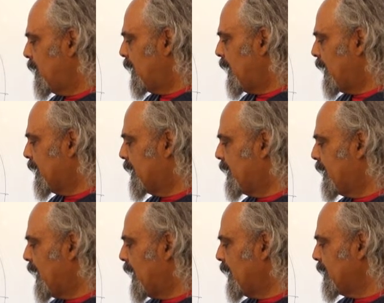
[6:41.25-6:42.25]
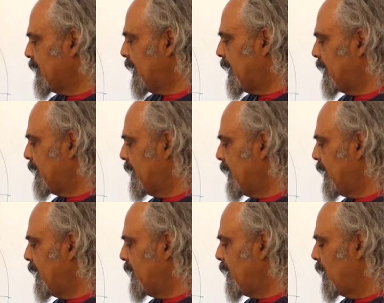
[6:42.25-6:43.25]
like that, and
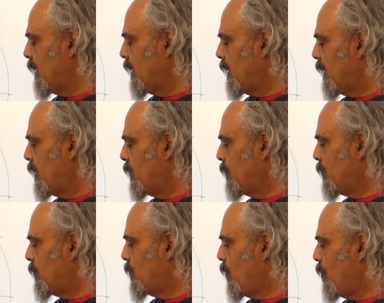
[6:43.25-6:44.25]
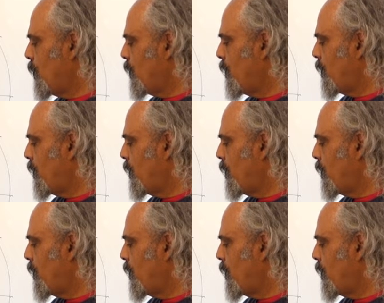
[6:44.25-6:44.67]
then you go